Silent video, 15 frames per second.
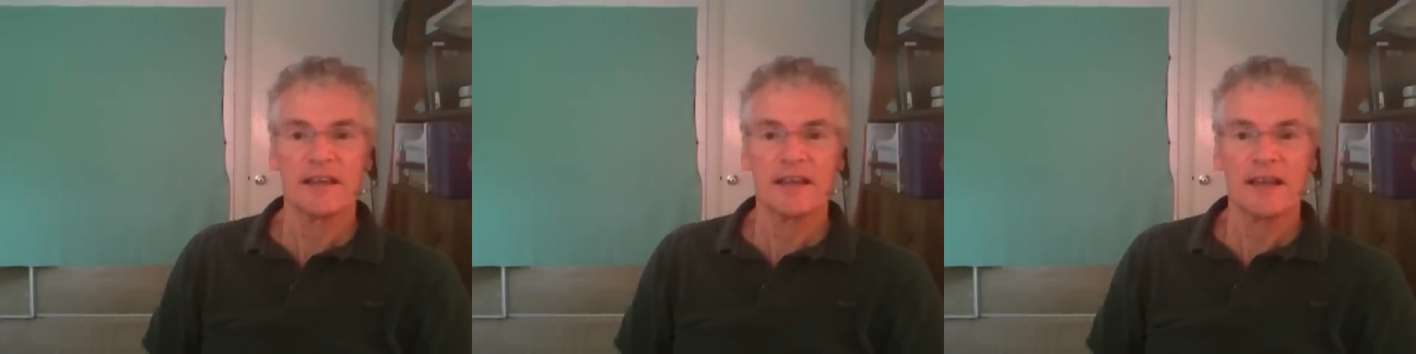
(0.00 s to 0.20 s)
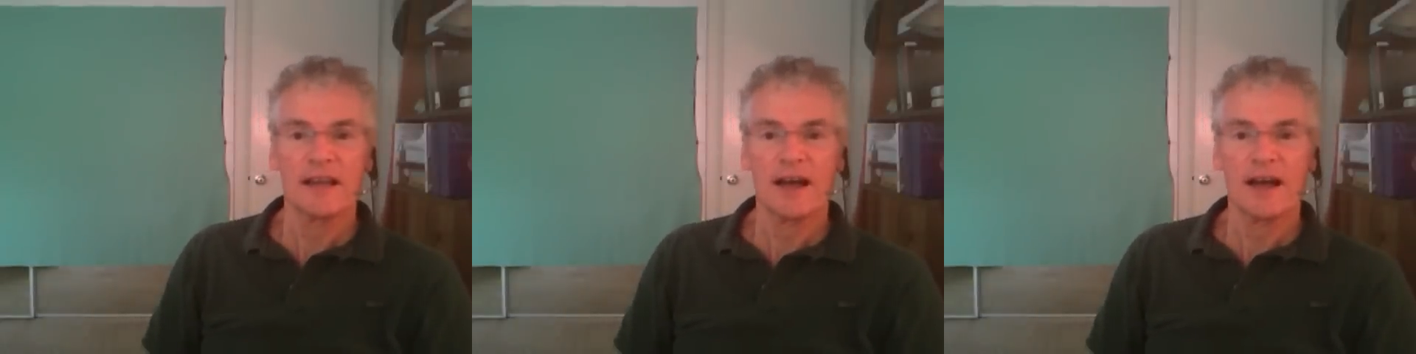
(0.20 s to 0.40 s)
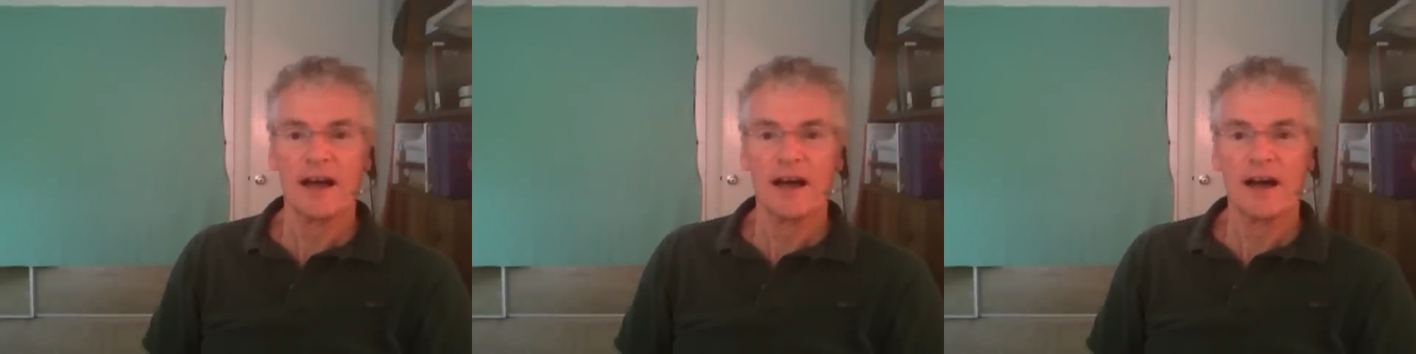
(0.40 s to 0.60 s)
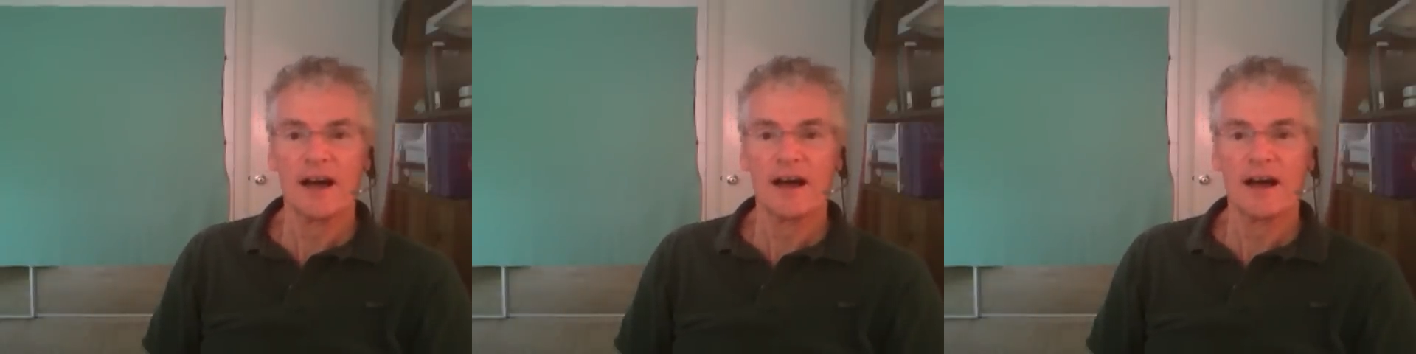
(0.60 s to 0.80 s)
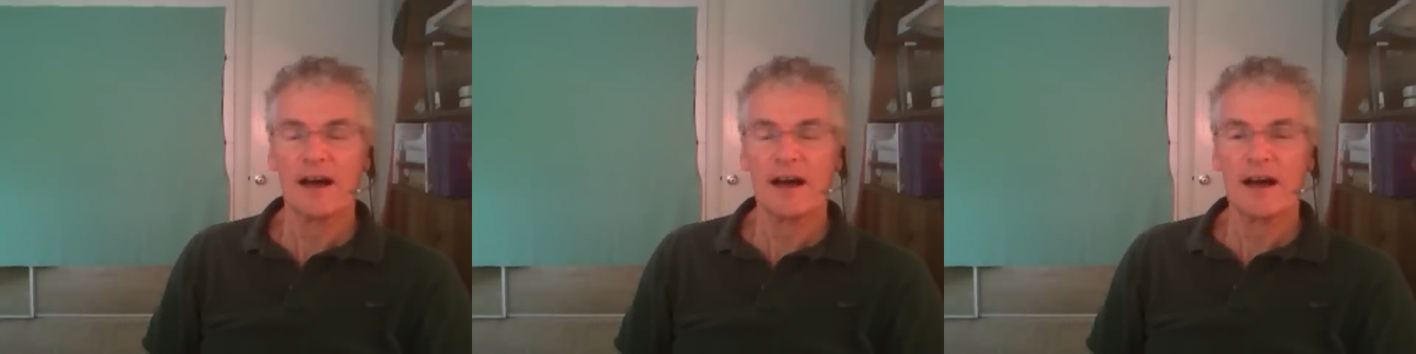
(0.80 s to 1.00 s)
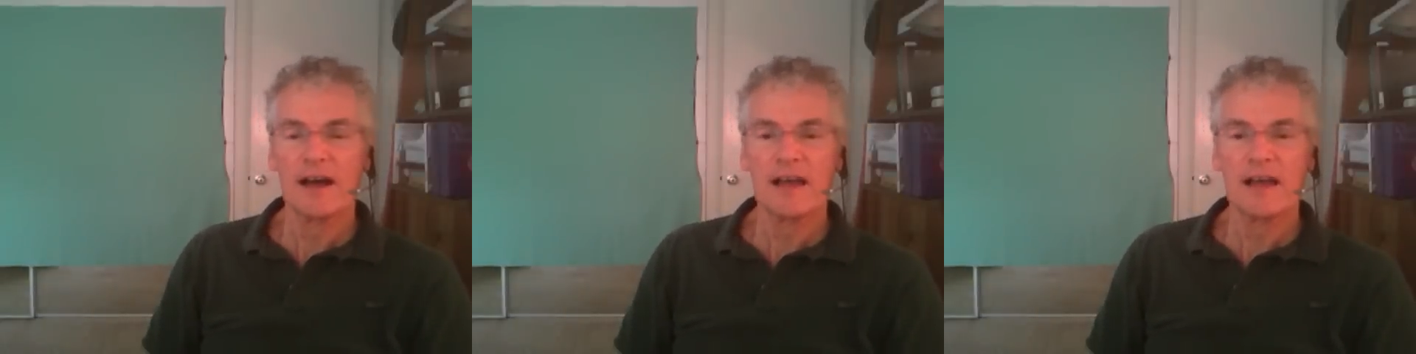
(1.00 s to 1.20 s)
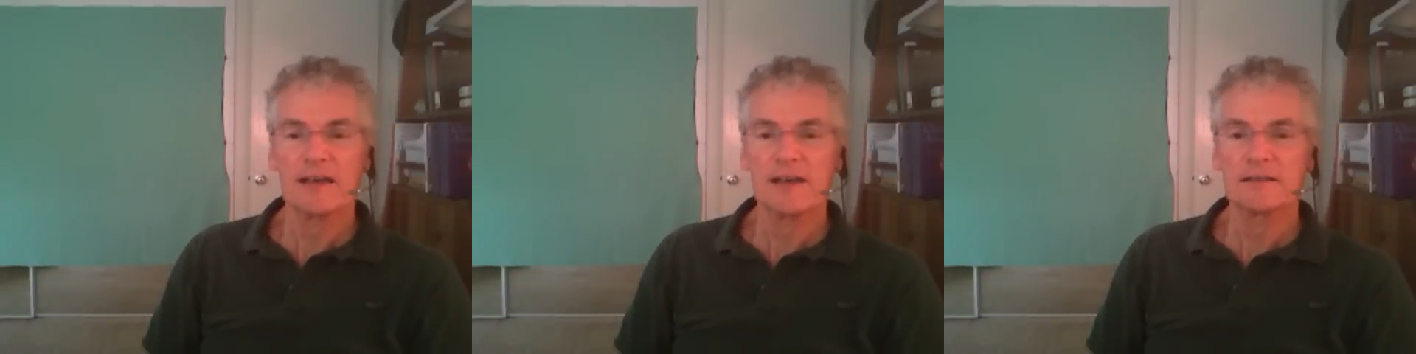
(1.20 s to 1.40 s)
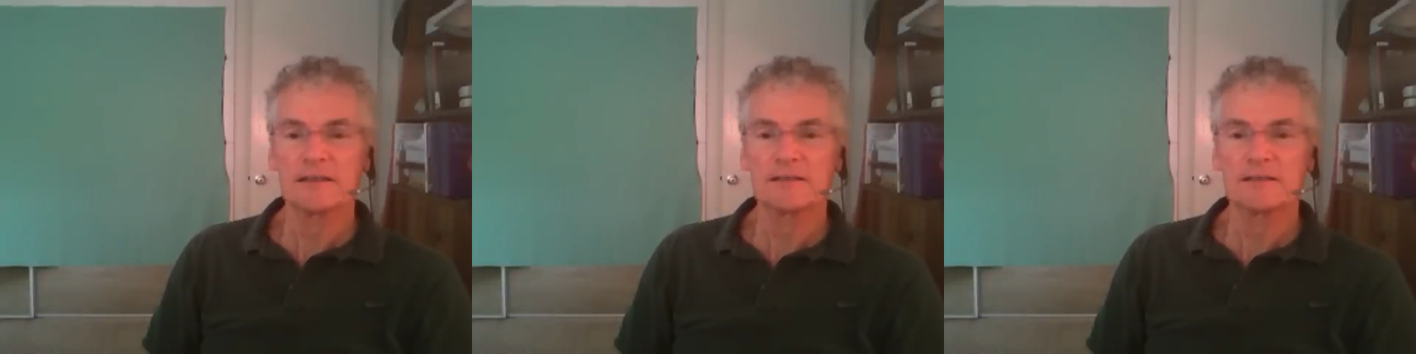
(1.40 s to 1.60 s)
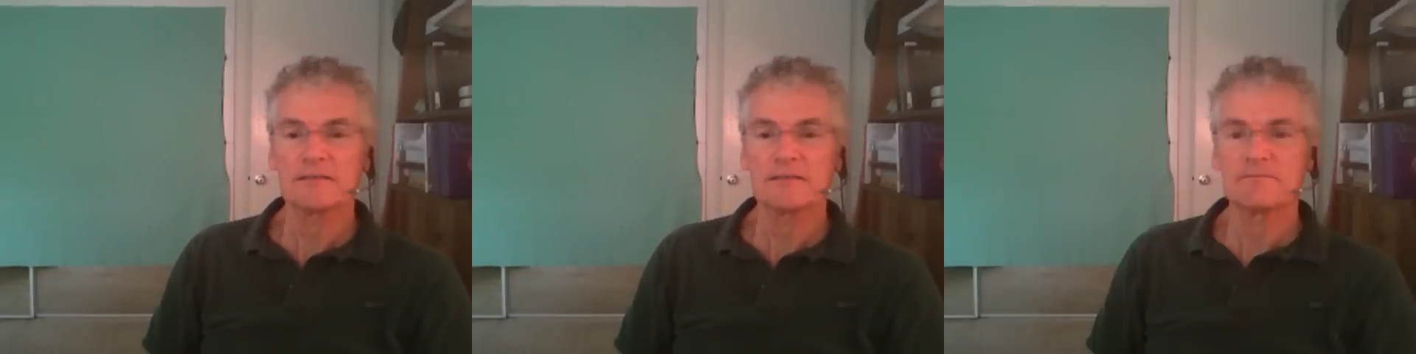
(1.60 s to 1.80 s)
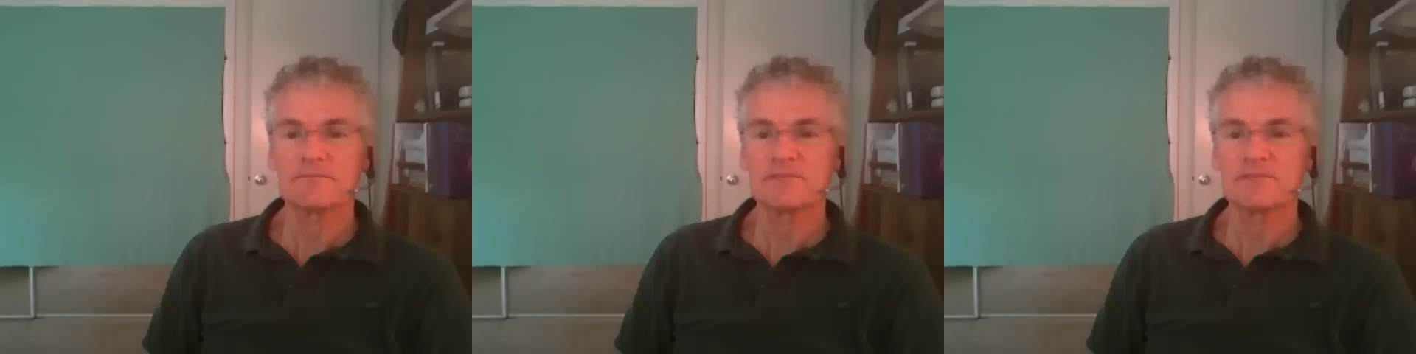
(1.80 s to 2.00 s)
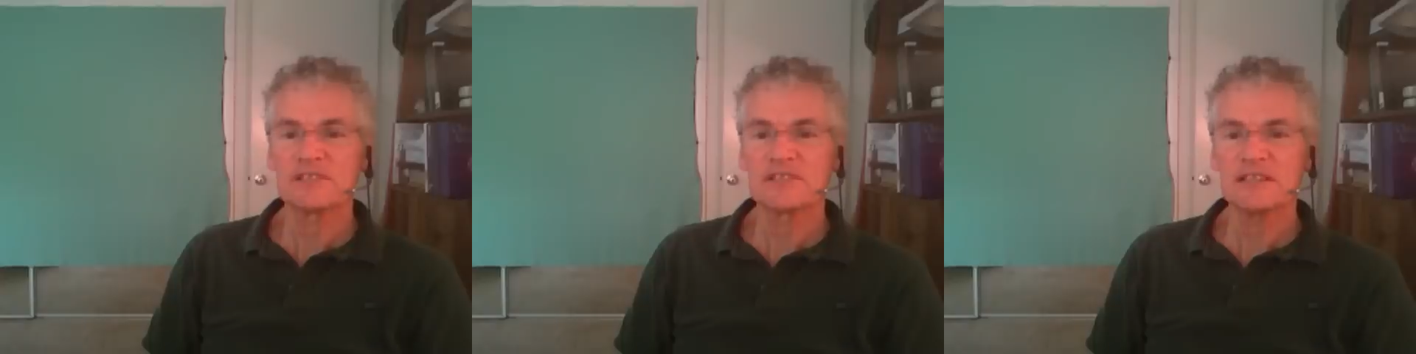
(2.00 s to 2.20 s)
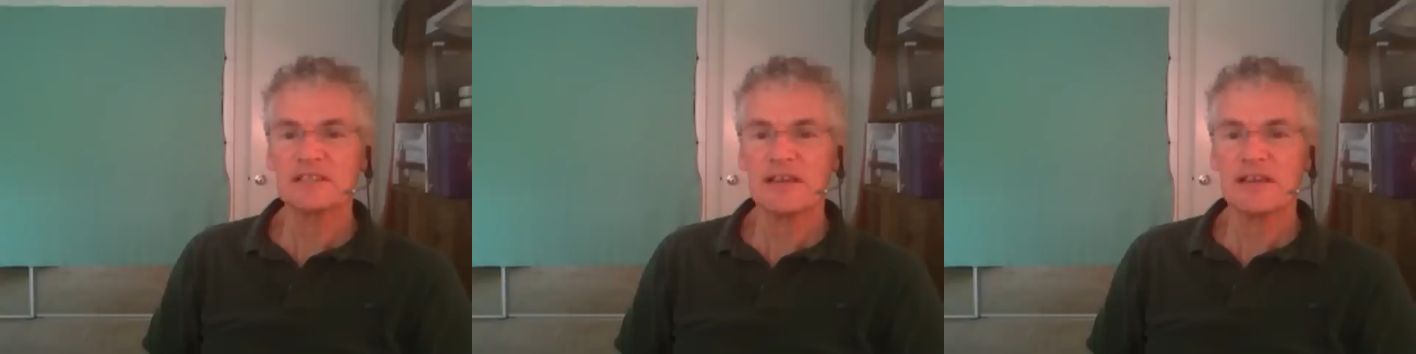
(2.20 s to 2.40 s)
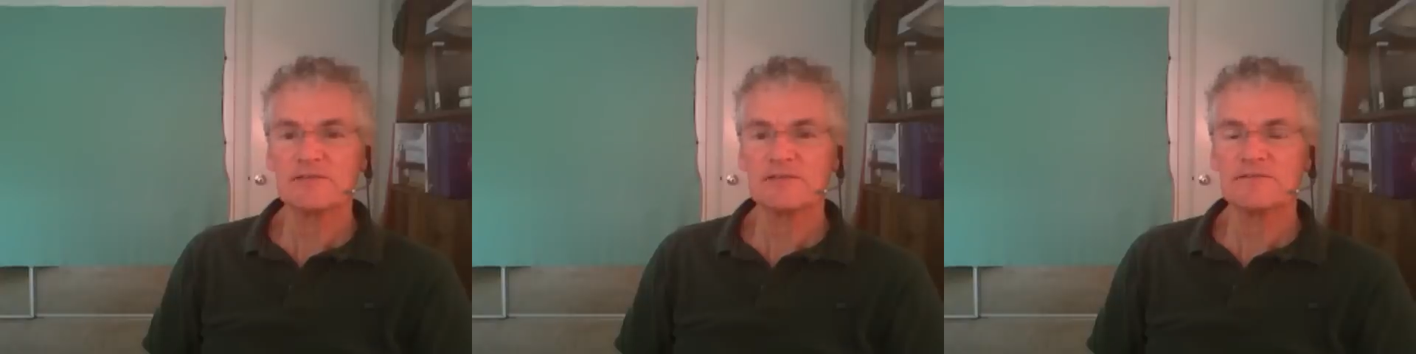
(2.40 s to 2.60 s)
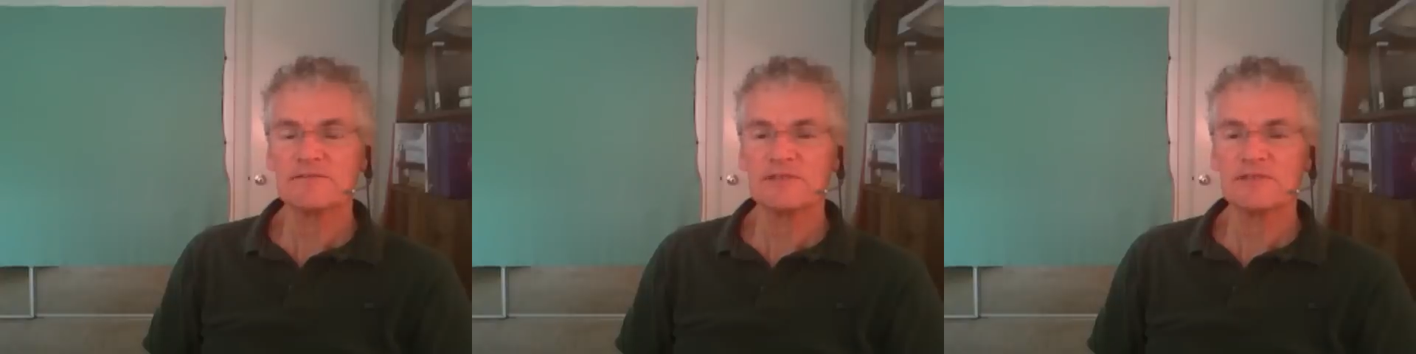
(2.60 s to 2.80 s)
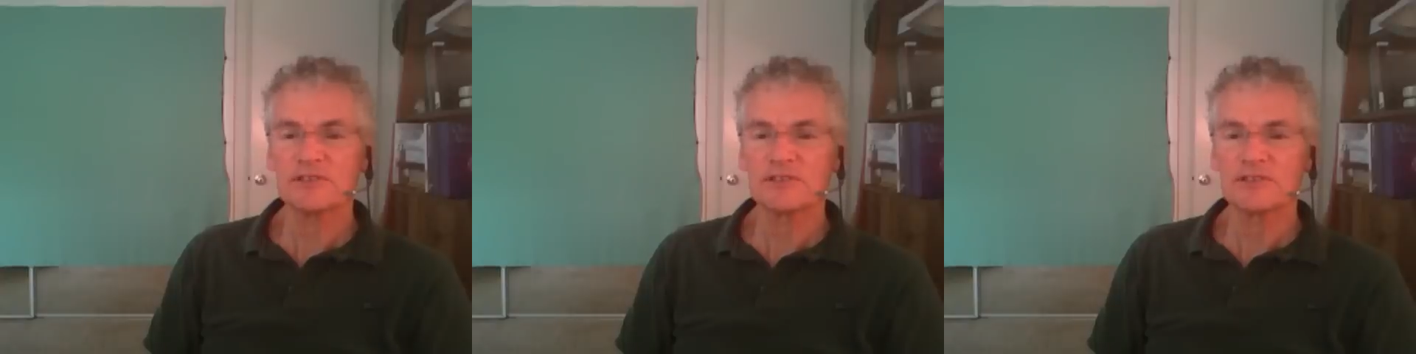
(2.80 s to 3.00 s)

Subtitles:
and see how you feel.